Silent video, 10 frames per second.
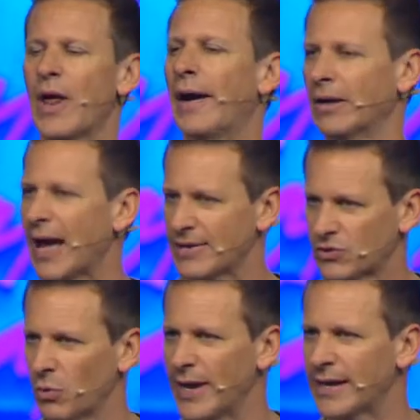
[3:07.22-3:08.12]
out last
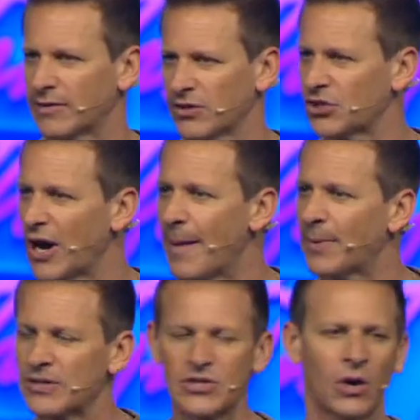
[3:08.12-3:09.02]
week at the shop.
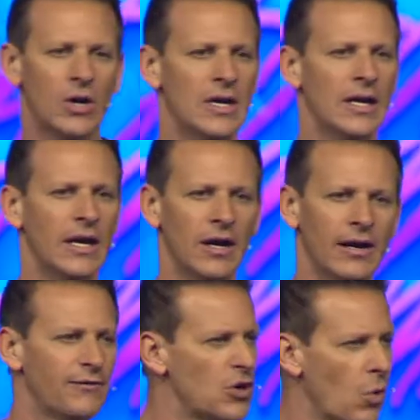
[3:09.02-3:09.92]
And so
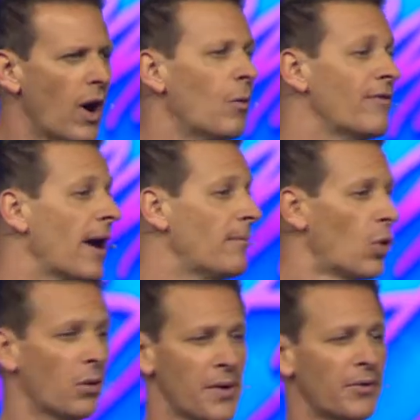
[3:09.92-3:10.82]
if you want, we've got
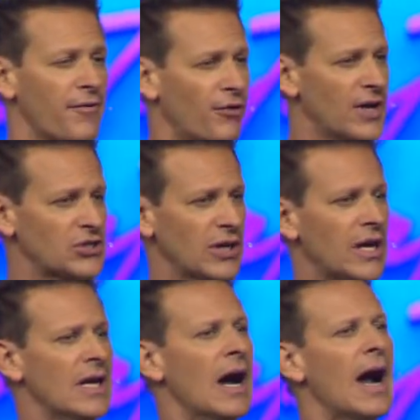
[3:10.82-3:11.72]
more. We refreshed
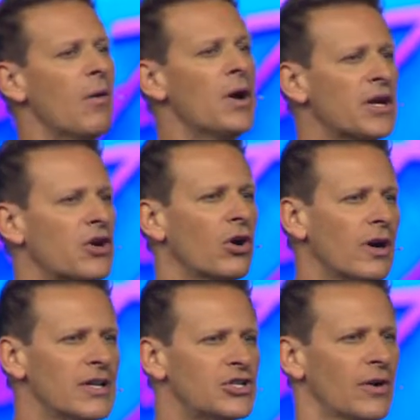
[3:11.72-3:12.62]
it. I would
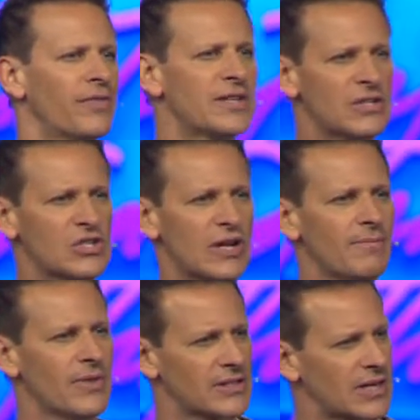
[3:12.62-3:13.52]
encourage you, if this is
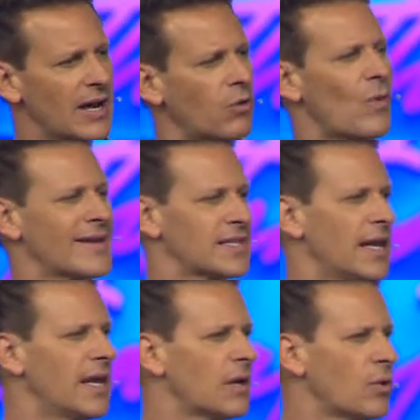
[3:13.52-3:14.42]
something that's kind of
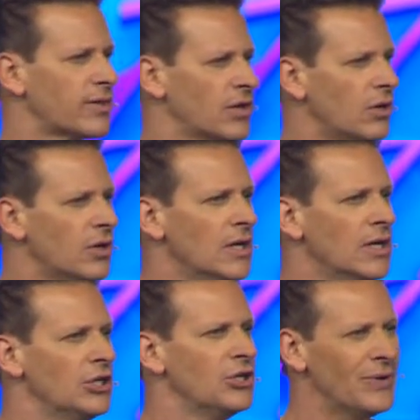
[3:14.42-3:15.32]
resonating with you,
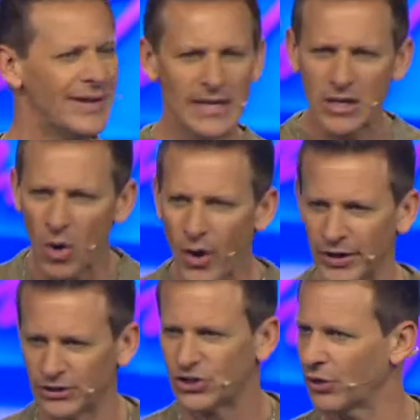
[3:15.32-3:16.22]
you need to go on
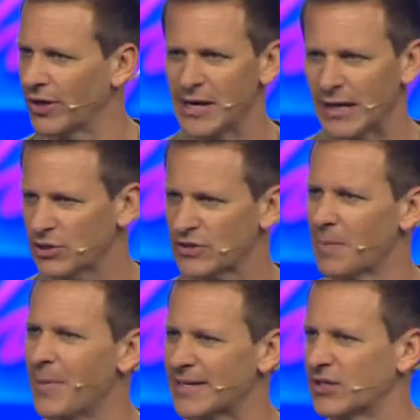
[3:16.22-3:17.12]
a journey, not just the
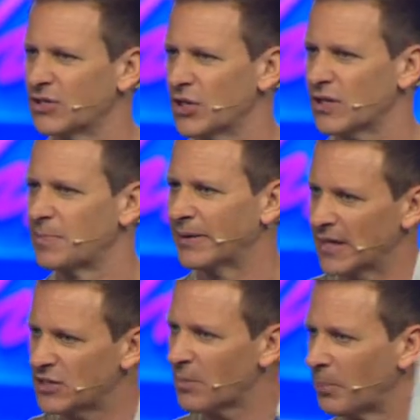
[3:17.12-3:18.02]
messages, but
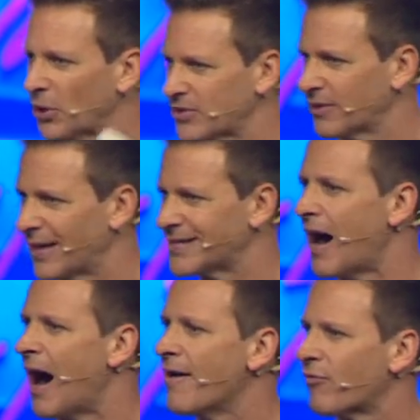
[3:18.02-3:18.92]
these are books and things
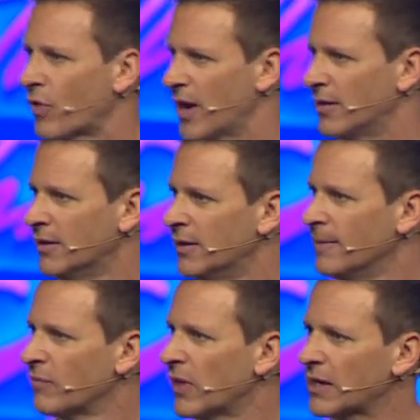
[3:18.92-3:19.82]
I've read
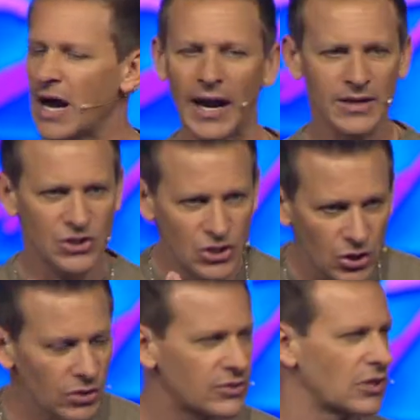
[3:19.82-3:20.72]
that God has
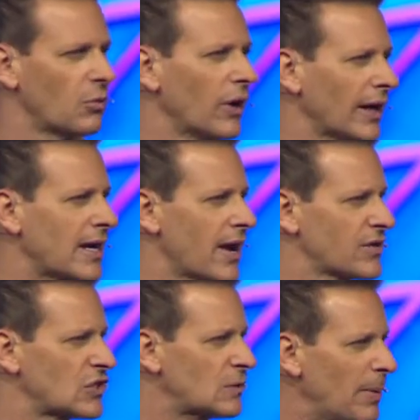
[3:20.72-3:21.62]
used to really kind of
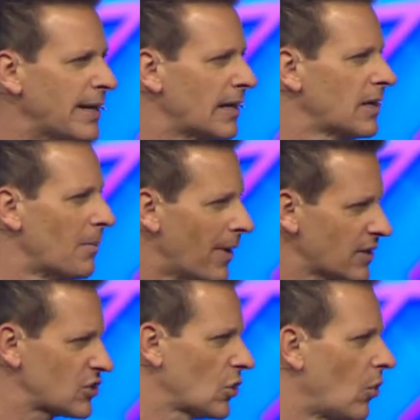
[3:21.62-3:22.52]
speak into my
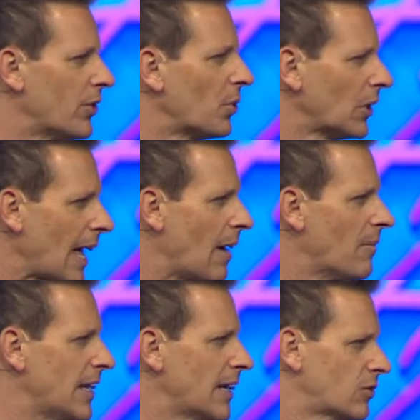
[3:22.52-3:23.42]
soul and to allow
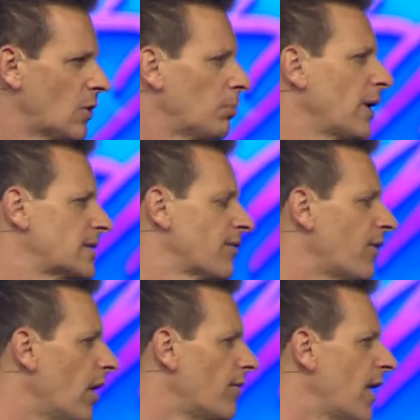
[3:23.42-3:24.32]
me to get to a place
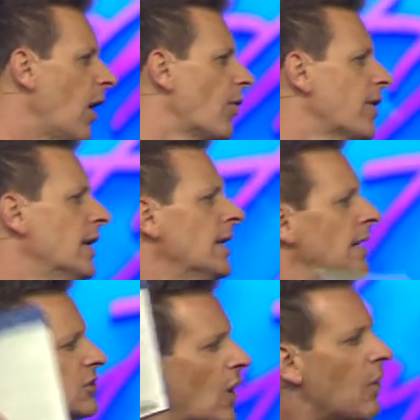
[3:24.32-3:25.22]
of health.
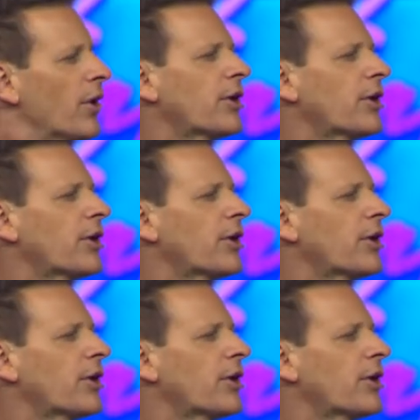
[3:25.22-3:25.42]
And so I want to